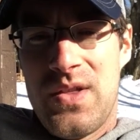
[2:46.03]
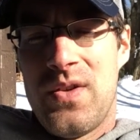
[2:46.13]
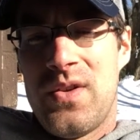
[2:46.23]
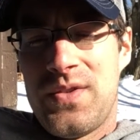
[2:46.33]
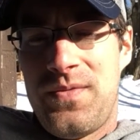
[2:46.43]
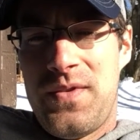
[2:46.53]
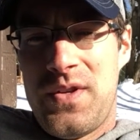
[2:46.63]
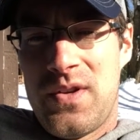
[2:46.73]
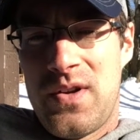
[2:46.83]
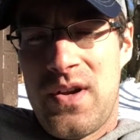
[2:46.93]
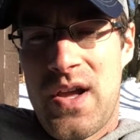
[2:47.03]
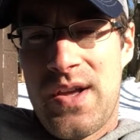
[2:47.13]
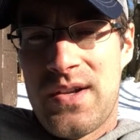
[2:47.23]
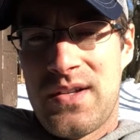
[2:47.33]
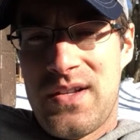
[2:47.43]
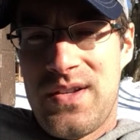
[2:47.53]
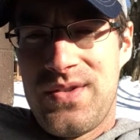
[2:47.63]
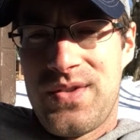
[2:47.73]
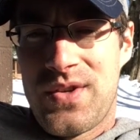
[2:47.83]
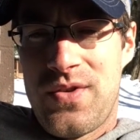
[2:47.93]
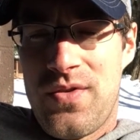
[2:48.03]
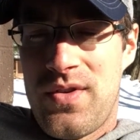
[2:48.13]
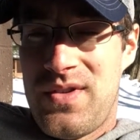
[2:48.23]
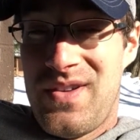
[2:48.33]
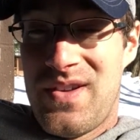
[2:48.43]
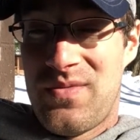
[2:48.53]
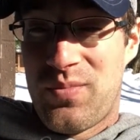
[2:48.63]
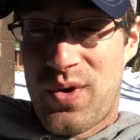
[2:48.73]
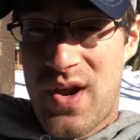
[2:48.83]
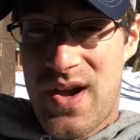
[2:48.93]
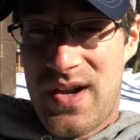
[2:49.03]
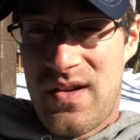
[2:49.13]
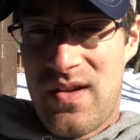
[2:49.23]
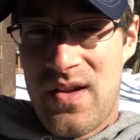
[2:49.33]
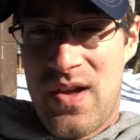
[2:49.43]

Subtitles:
There is fear and insecurity in pride,